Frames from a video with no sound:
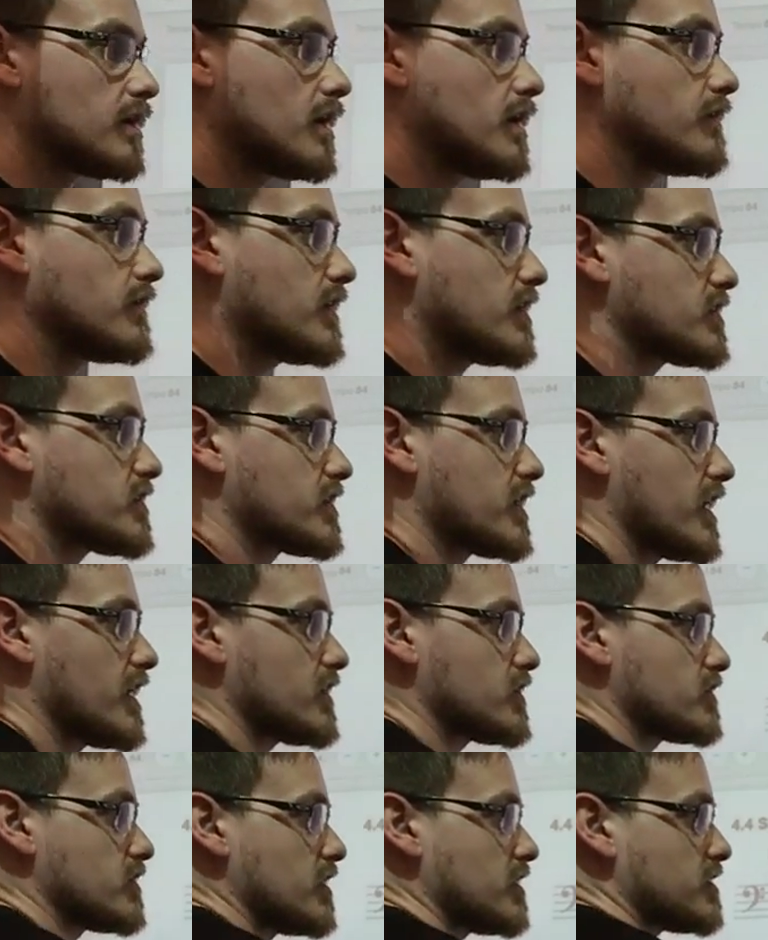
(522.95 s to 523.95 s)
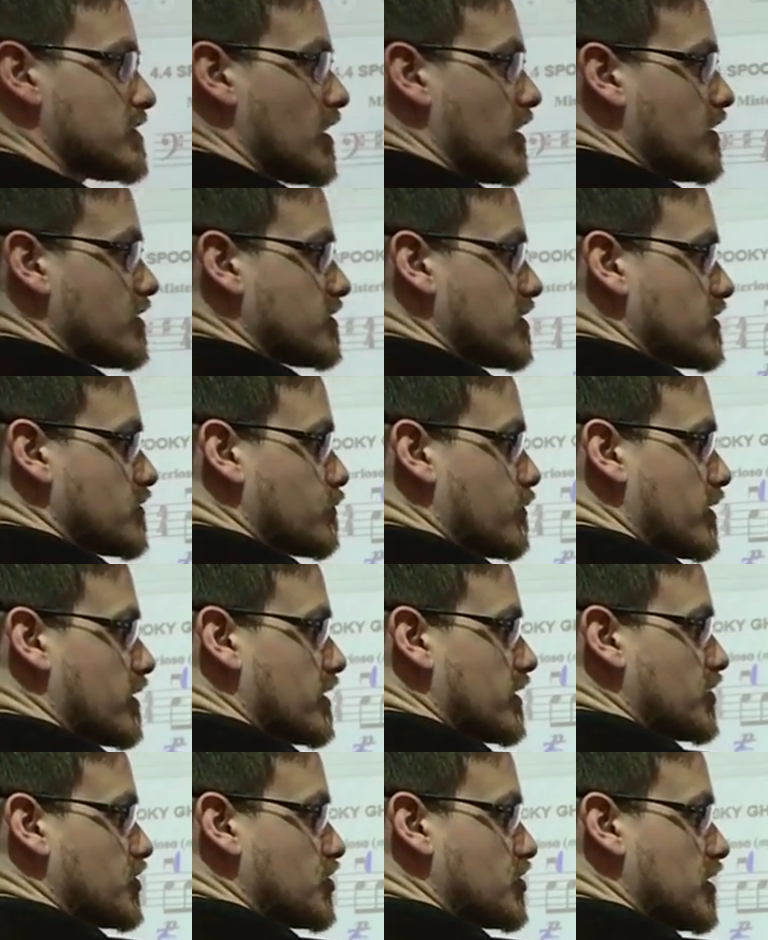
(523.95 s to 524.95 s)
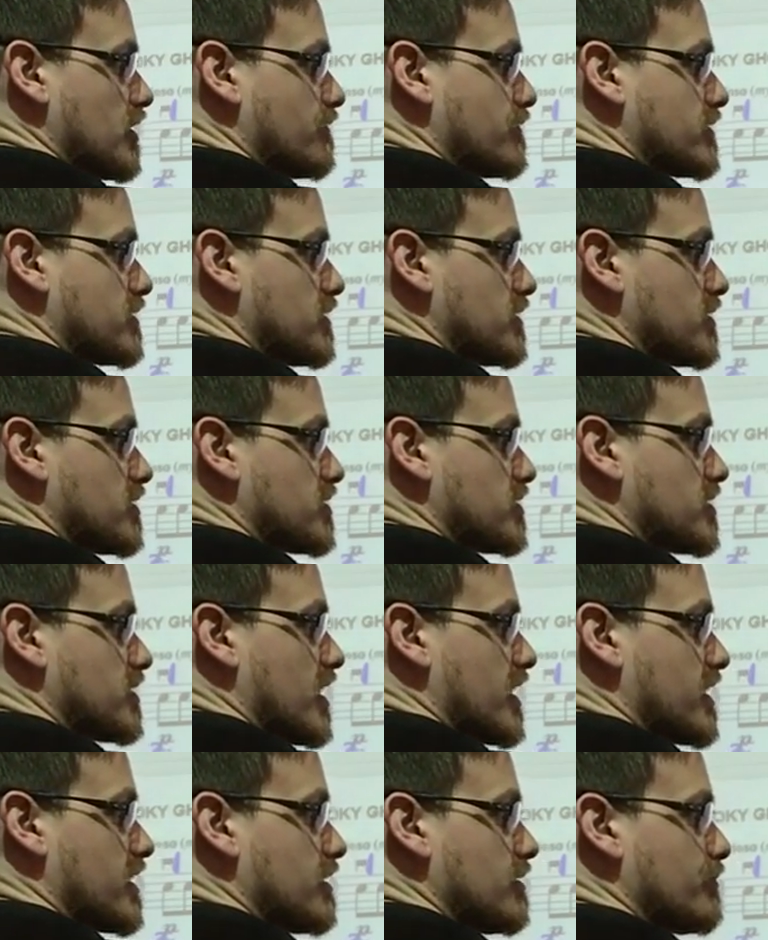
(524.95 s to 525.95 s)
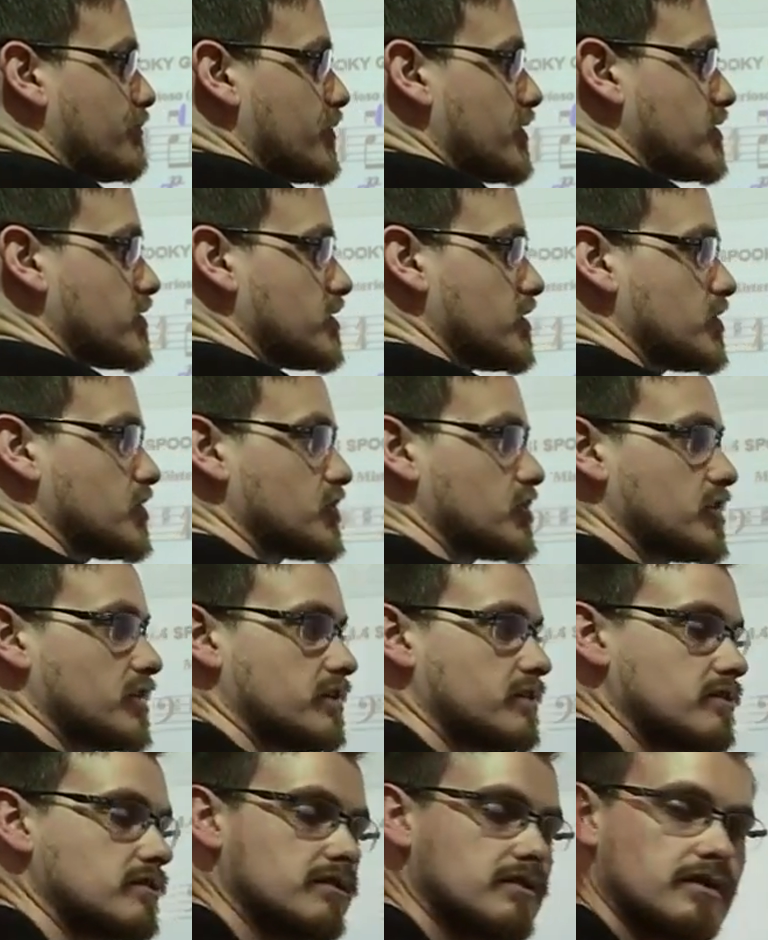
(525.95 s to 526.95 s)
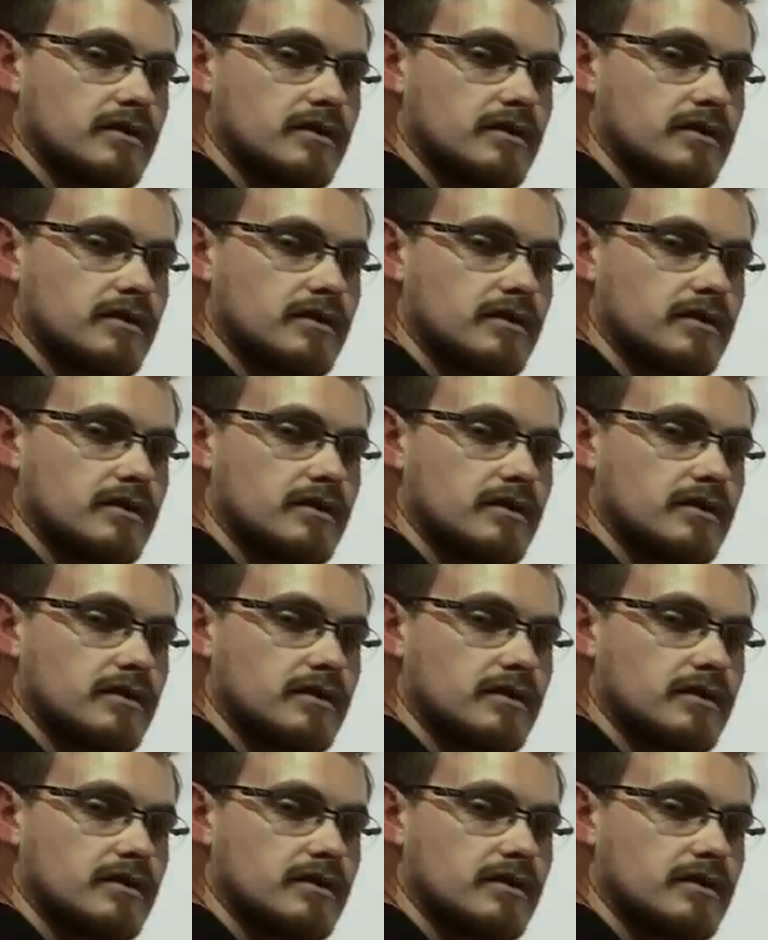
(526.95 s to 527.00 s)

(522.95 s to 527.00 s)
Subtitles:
In this case, it tells us we're going to shift to second position